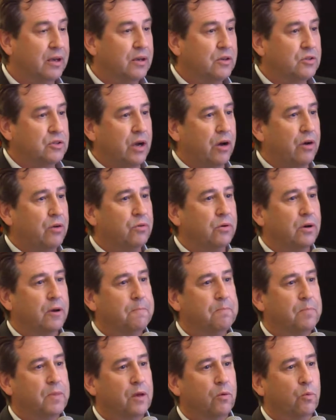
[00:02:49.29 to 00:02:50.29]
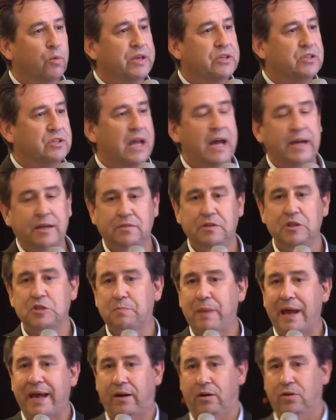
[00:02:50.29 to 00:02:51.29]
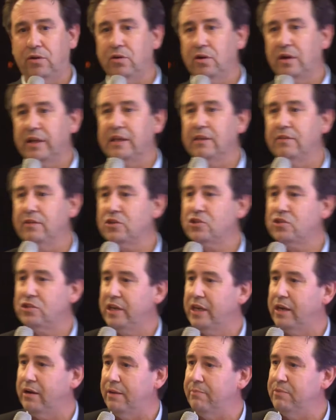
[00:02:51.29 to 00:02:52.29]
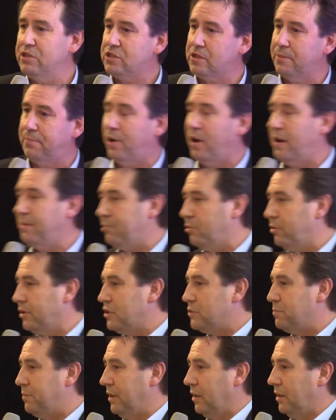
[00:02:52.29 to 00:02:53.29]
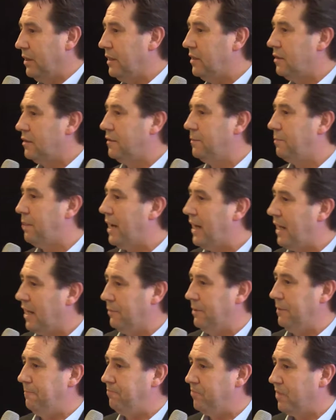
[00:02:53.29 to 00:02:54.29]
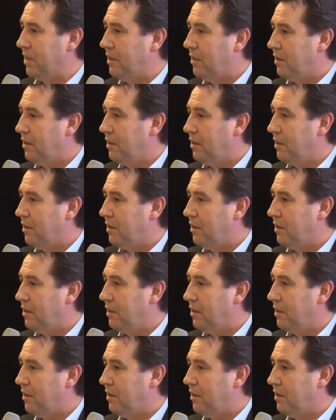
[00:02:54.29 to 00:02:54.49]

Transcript: So we started this battle earlier this year, and Mr. Pyne put his bill into the Parliament.